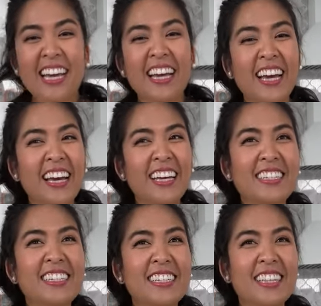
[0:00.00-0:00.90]

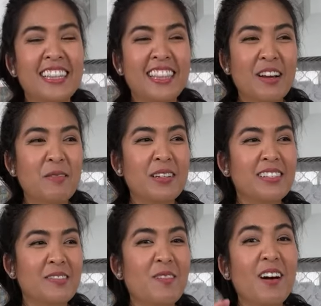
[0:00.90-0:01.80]
and there
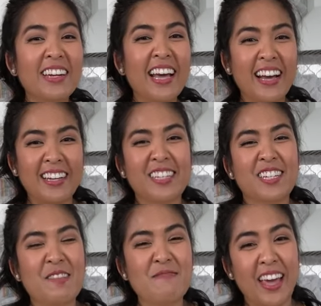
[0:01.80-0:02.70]
was 1
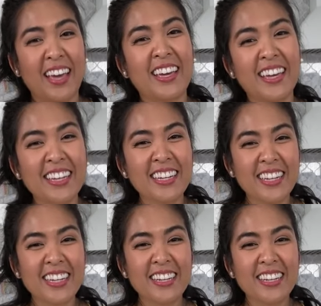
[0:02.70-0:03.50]
extra bacon,